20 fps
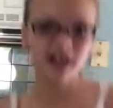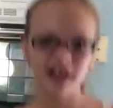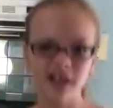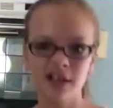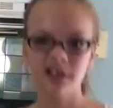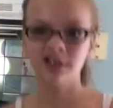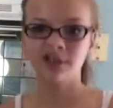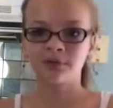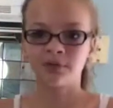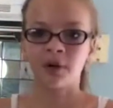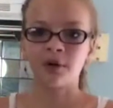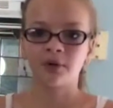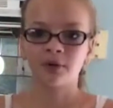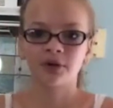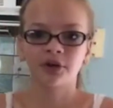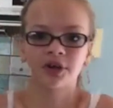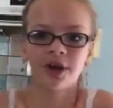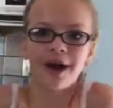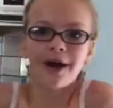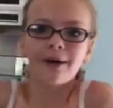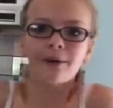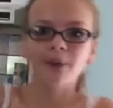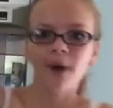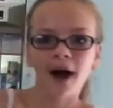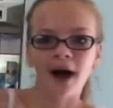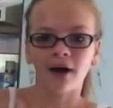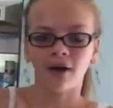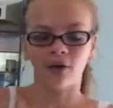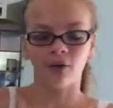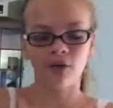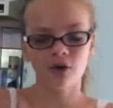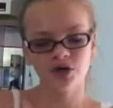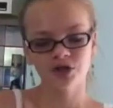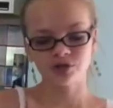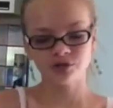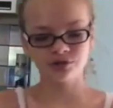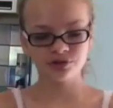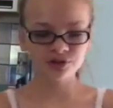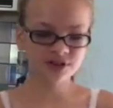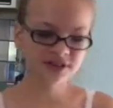And you're probably like, wow,
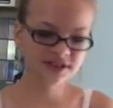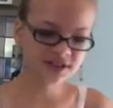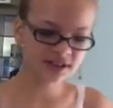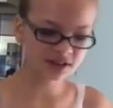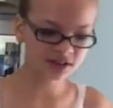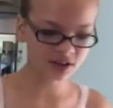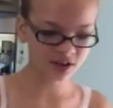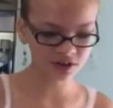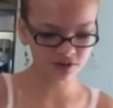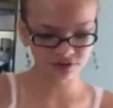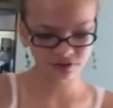you just did another